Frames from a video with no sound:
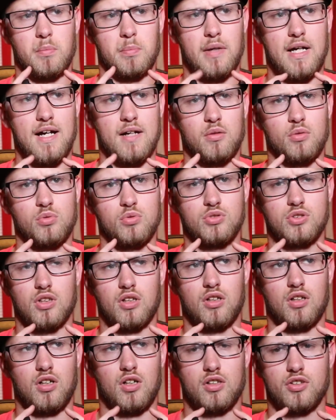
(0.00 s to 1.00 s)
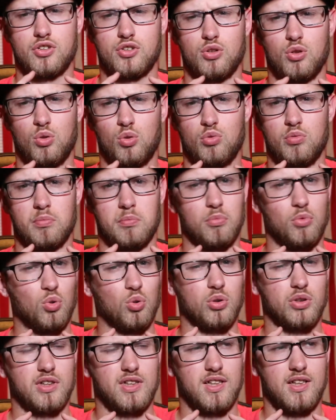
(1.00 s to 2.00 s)
paddles are also
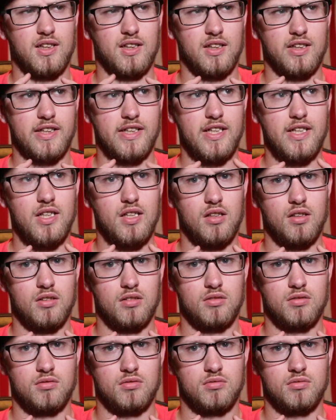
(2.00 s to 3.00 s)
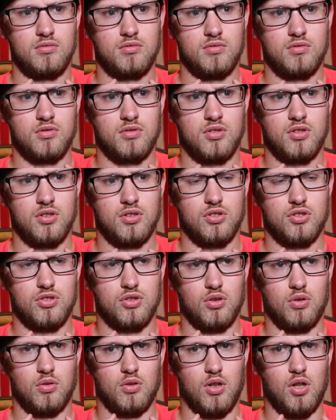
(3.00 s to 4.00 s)
more clicky,
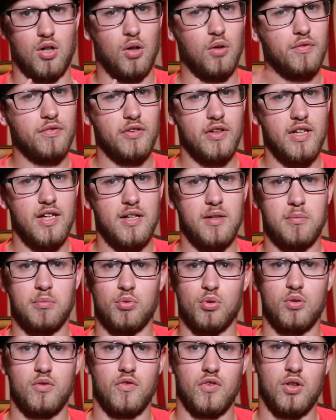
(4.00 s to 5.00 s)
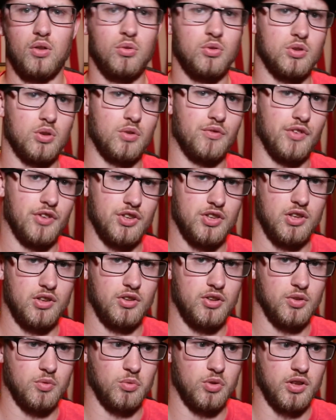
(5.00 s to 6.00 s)
so hopefully they improve those over the
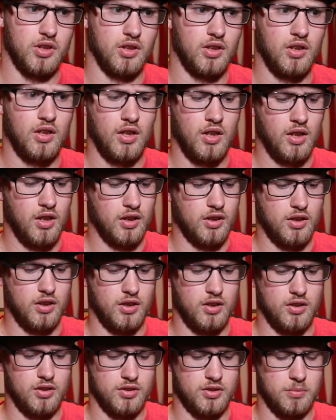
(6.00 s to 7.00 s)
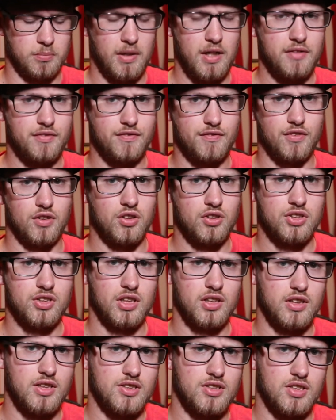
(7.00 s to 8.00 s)
Series 1, because my first
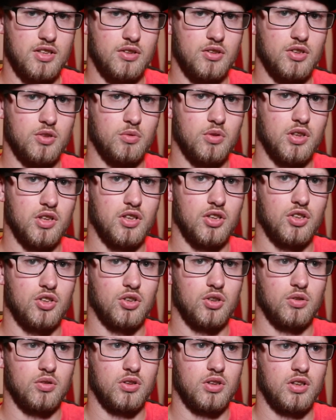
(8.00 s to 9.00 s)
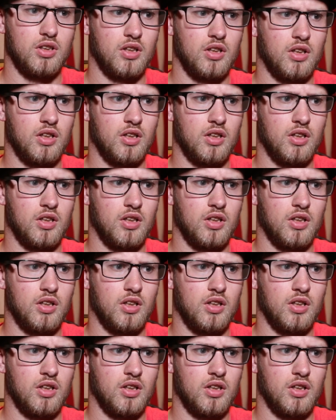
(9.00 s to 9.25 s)
Elite Series 1 controller,